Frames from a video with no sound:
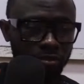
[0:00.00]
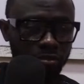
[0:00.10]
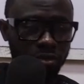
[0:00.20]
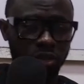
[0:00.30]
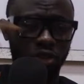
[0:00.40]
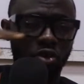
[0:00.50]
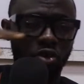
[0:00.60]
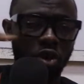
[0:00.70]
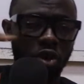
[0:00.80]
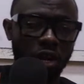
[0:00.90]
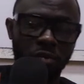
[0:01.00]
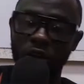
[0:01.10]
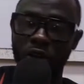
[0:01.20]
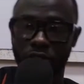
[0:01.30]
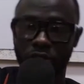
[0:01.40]
scrolling below your
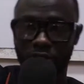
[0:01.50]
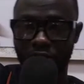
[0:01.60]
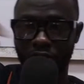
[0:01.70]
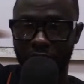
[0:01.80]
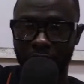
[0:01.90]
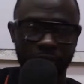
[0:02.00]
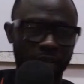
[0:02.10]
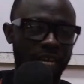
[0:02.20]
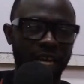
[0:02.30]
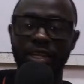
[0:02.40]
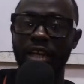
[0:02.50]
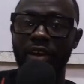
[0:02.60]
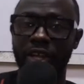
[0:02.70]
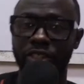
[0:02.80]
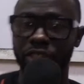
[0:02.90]
screen, and then
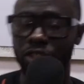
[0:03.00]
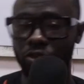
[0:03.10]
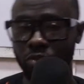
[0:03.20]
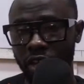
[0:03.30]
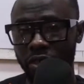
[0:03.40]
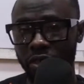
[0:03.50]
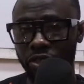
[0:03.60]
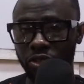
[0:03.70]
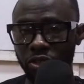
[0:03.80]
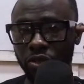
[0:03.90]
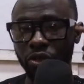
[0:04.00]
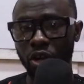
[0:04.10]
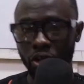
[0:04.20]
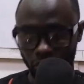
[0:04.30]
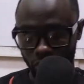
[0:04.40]
directions will be given to you
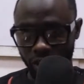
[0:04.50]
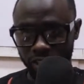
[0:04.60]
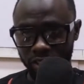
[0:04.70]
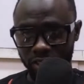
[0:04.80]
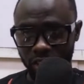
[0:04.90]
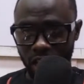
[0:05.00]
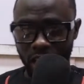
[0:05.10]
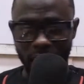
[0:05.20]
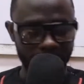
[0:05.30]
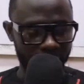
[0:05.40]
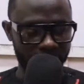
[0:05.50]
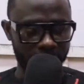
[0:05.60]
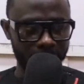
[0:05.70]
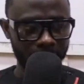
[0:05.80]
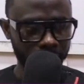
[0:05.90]
to register and then
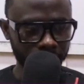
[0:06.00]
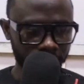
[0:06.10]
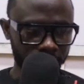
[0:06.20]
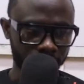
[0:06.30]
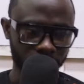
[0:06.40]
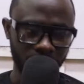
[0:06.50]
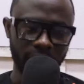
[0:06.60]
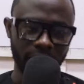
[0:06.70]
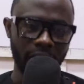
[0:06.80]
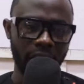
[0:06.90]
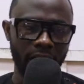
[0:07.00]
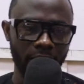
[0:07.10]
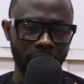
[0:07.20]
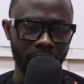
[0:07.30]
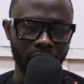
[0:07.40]
uh, be
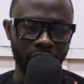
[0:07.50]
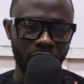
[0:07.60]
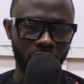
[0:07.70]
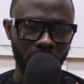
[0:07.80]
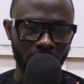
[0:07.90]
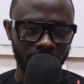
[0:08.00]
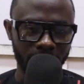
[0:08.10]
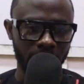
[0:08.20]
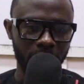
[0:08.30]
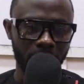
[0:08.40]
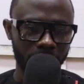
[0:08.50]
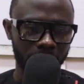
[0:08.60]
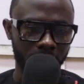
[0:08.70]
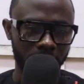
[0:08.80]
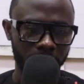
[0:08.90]
enrolled on our study portal.